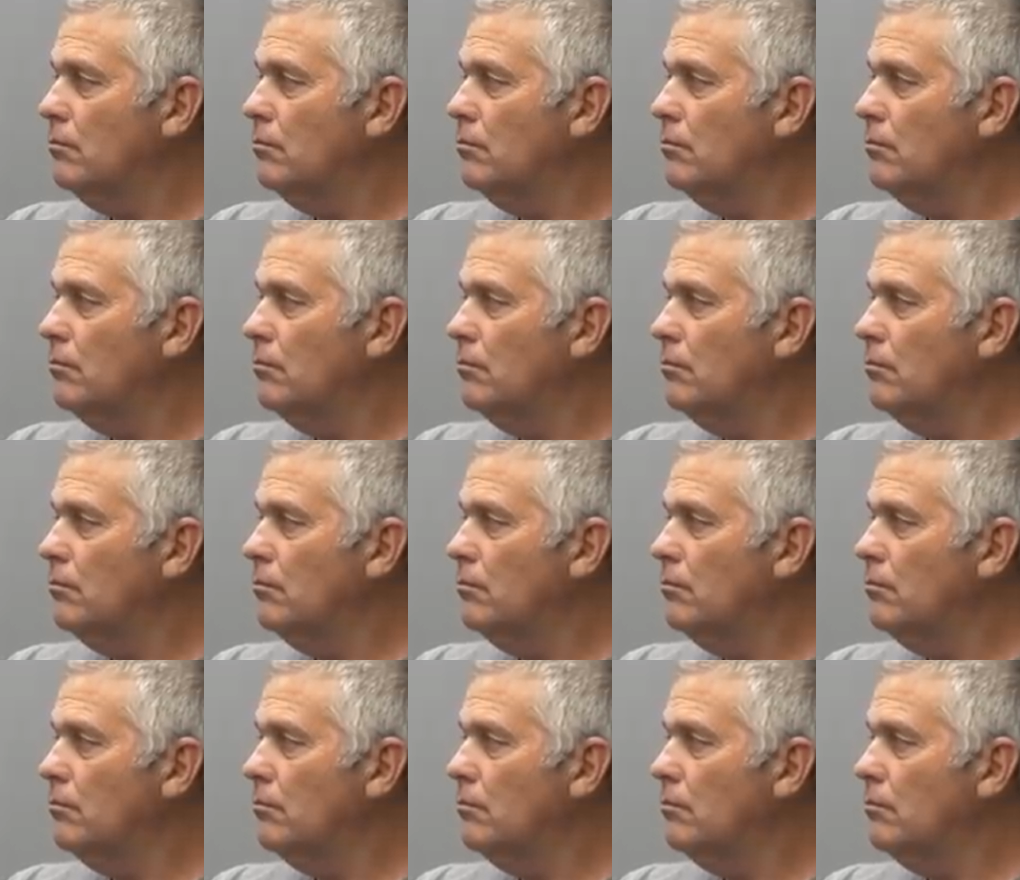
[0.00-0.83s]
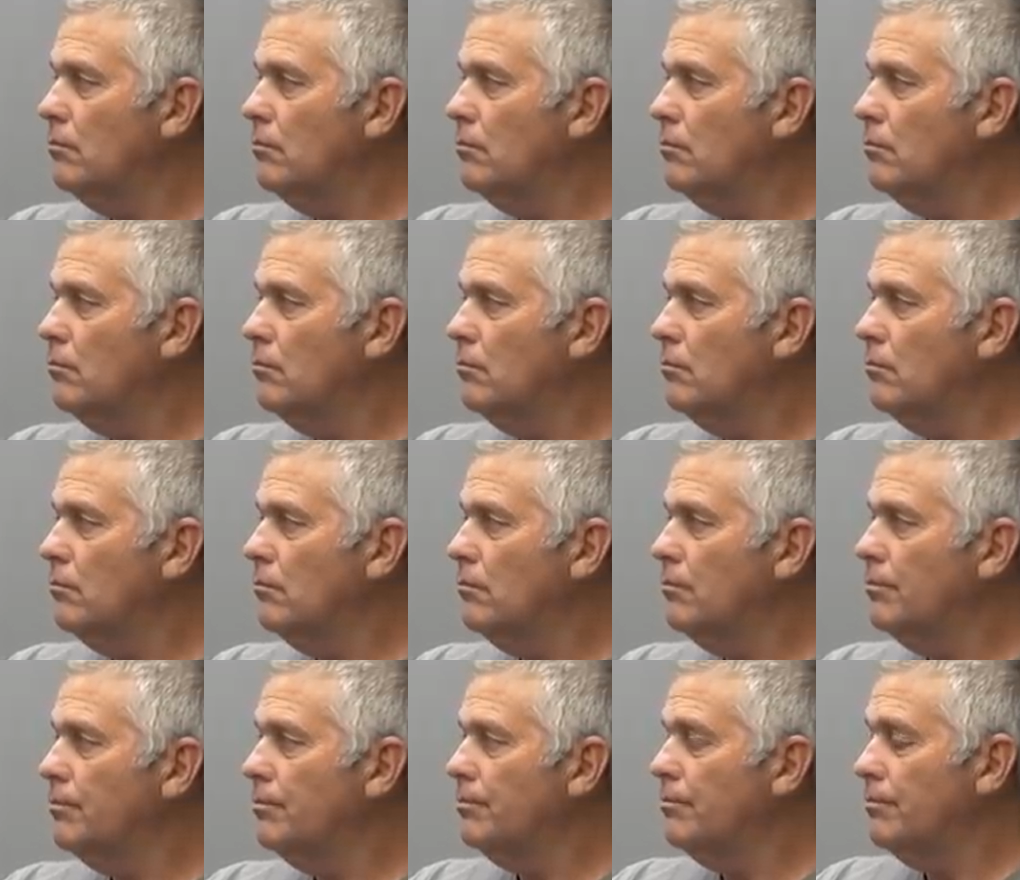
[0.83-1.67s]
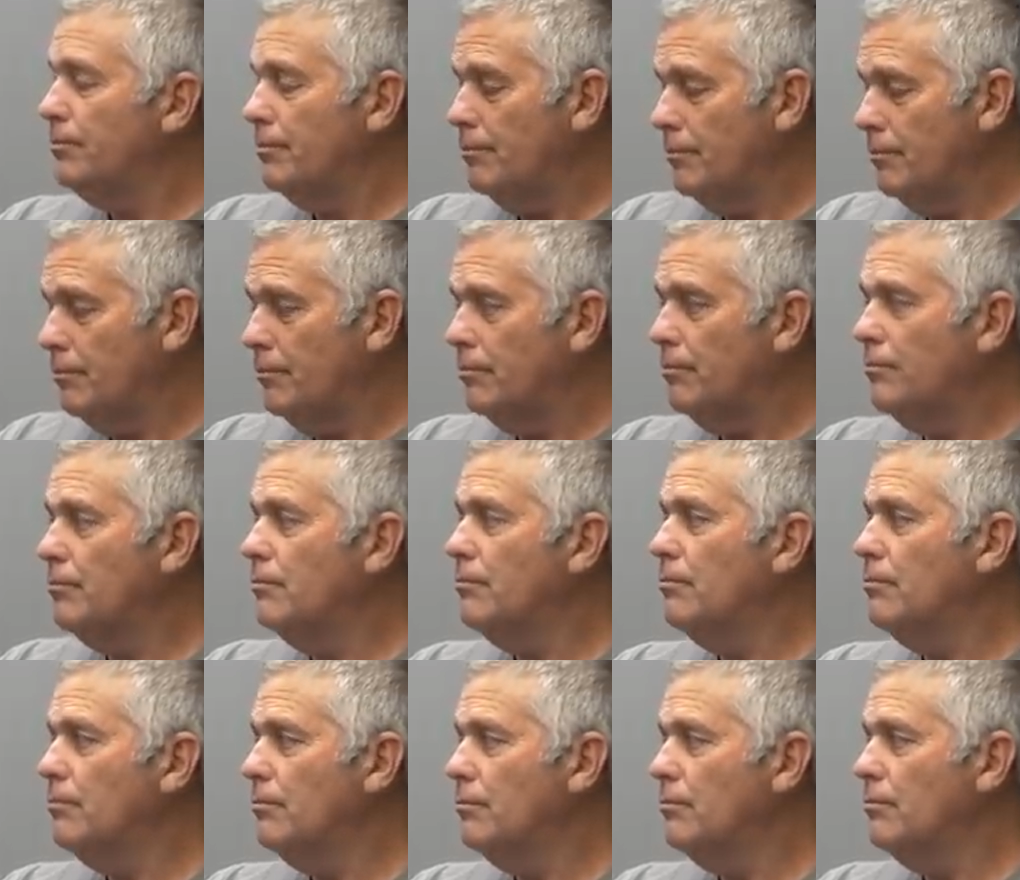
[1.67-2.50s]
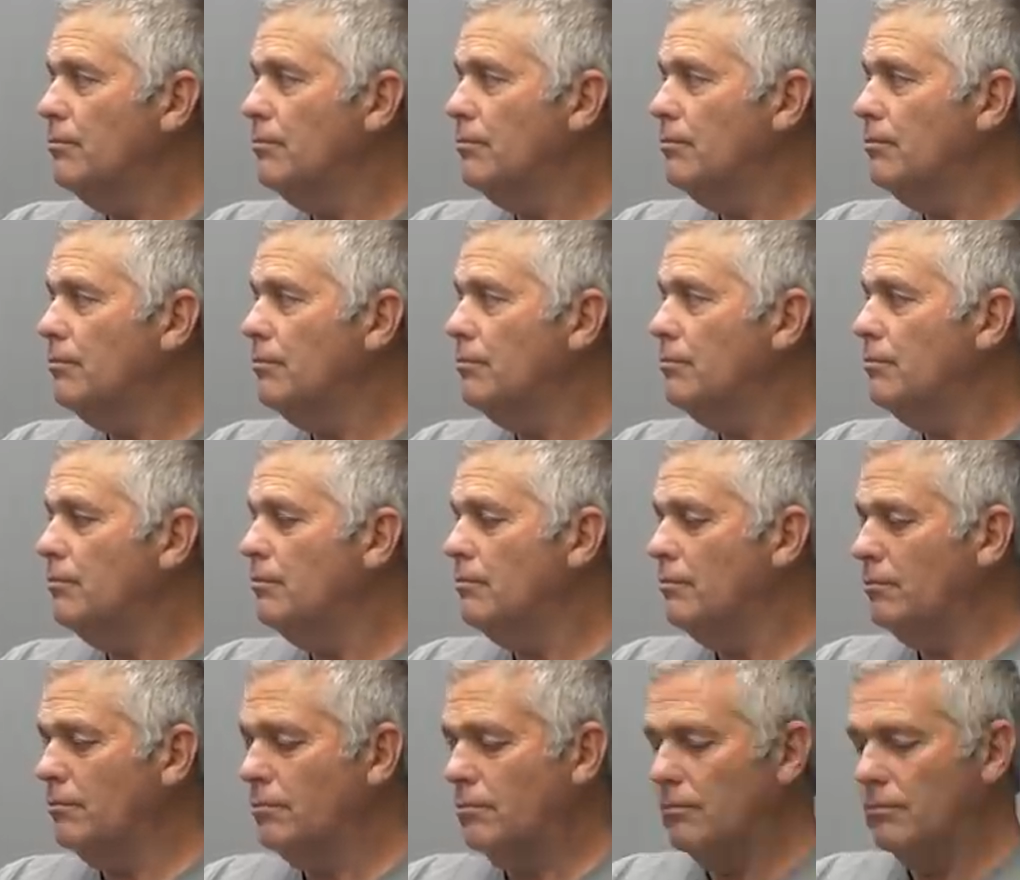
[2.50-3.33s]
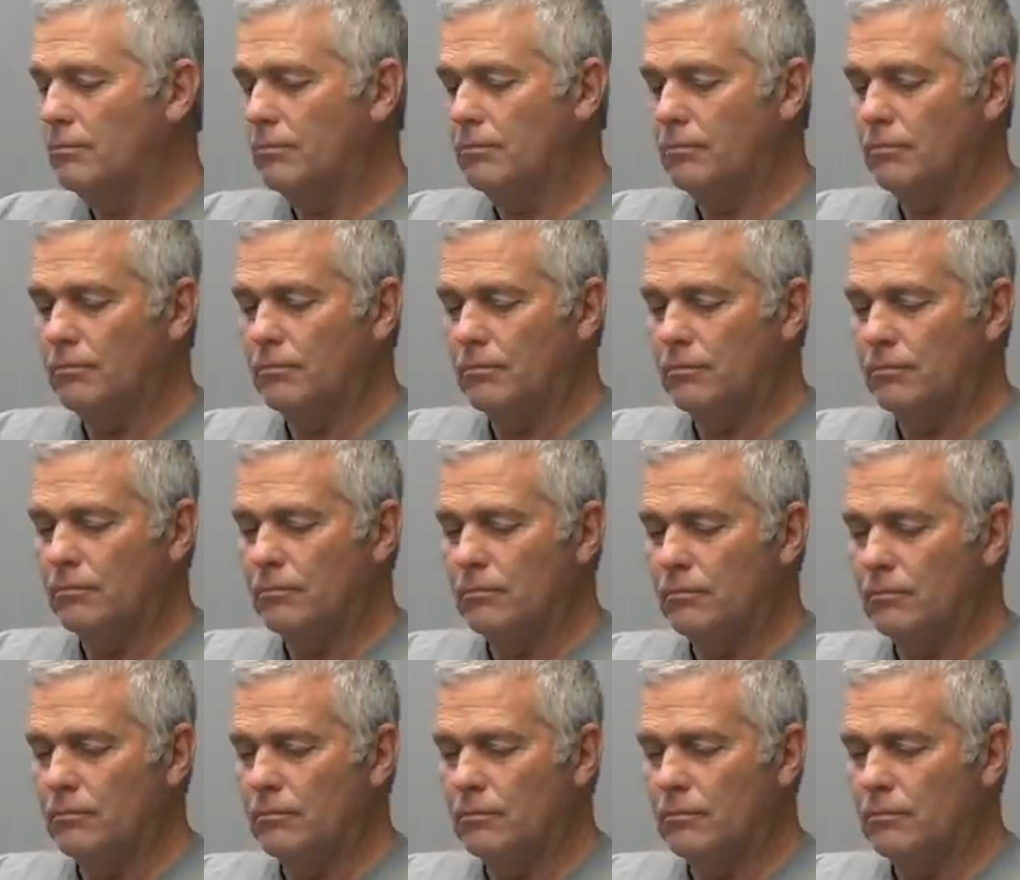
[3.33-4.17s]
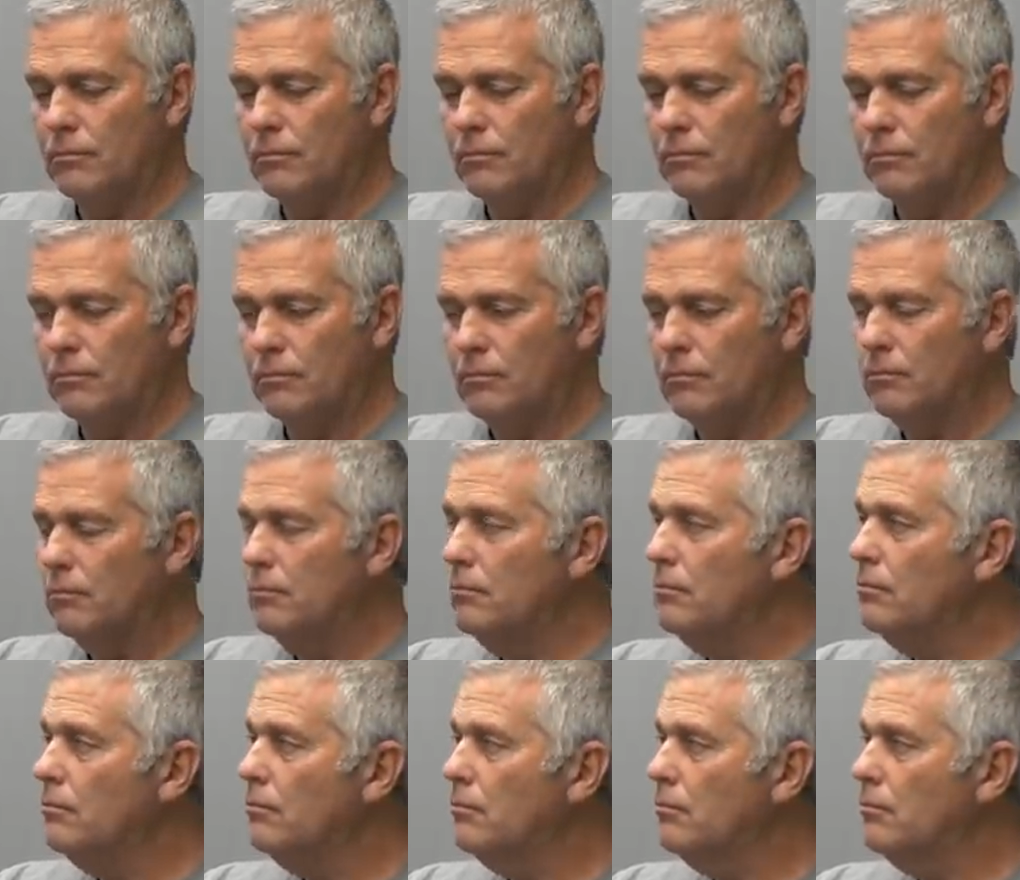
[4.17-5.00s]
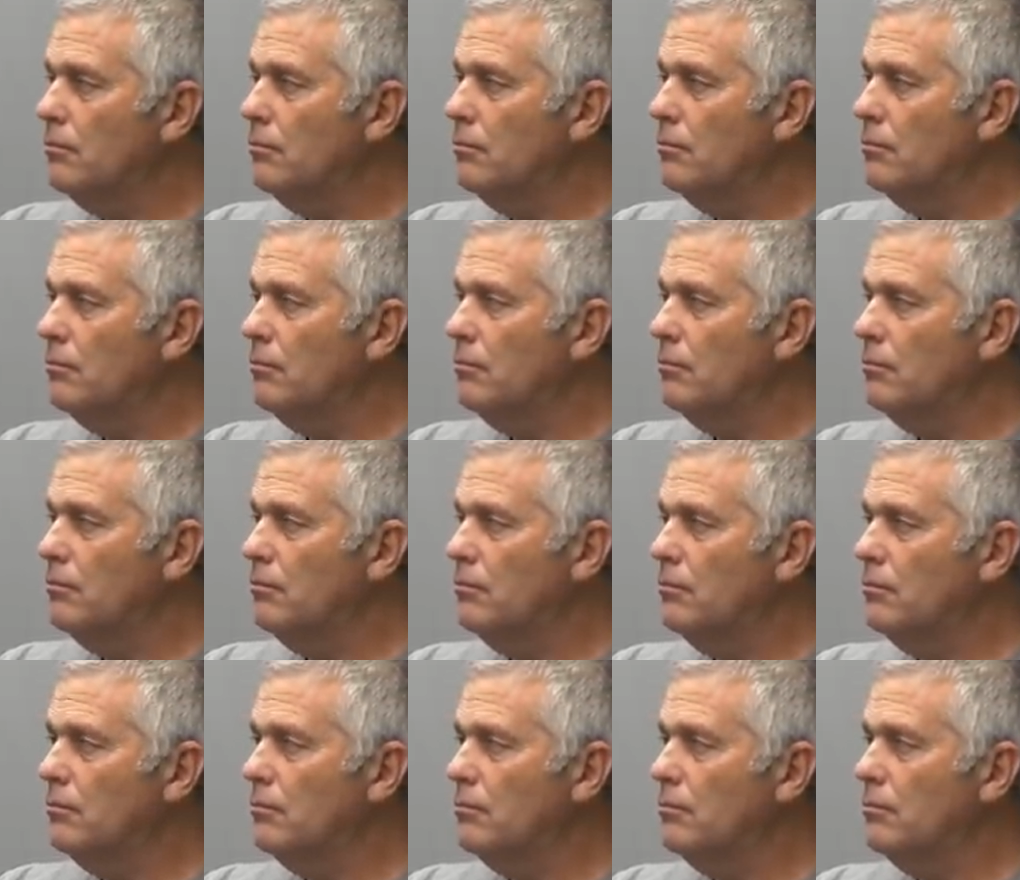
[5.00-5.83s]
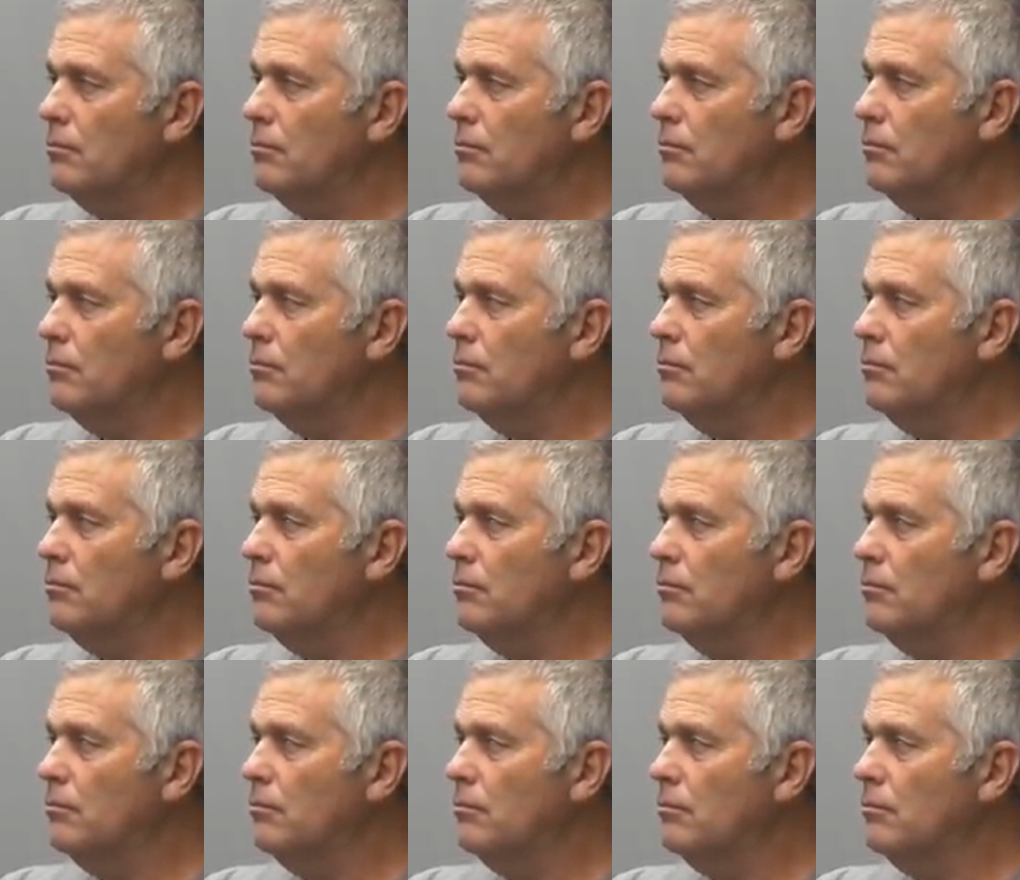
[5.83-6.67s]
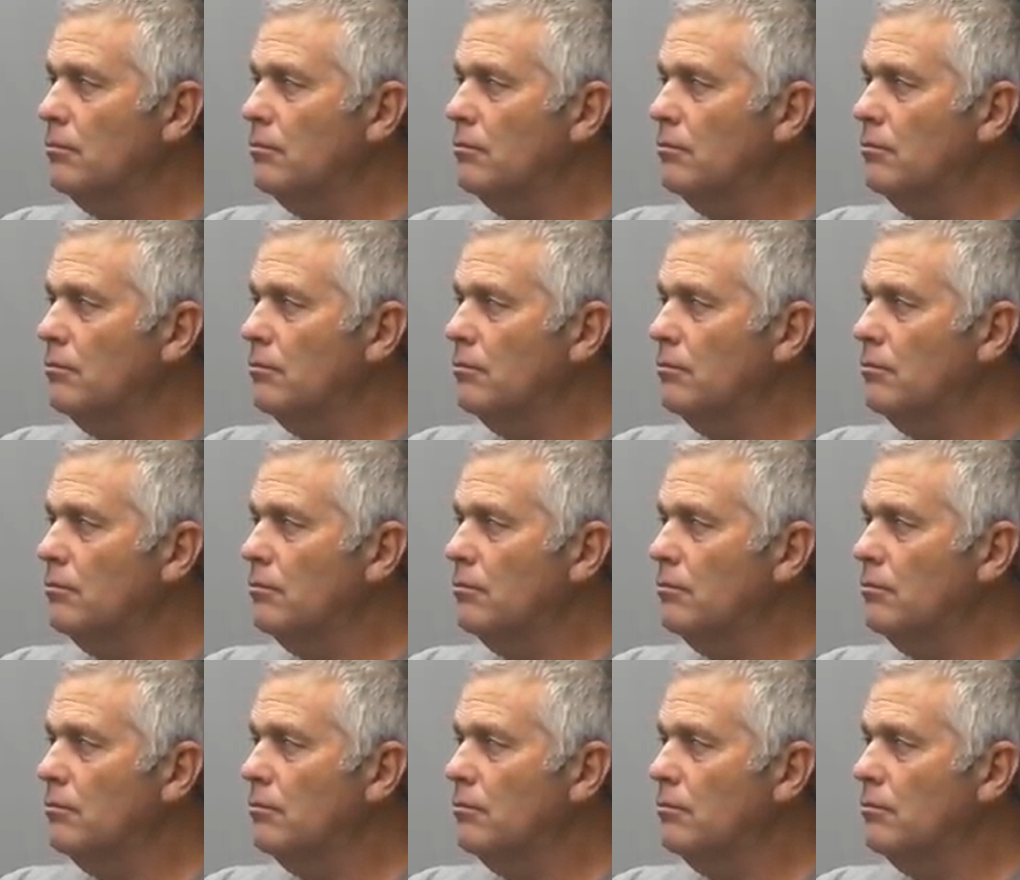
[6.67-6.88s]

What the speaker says: (silent)